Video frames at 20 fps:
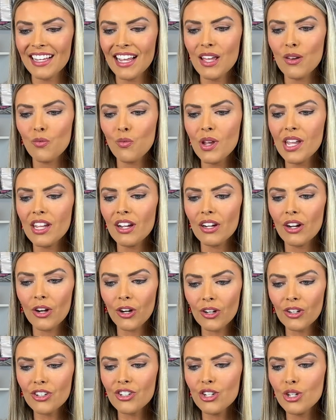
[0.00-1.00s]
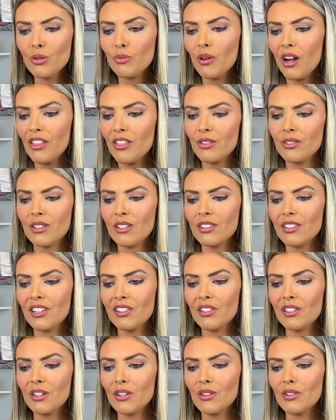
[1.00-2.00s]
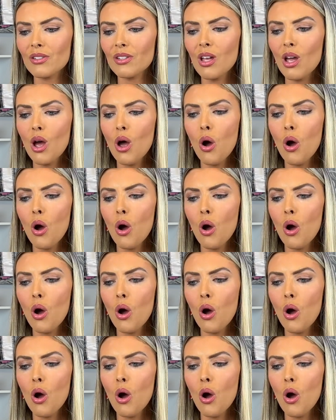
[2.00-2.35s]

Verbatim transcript: And we urge you, brothers and sisters,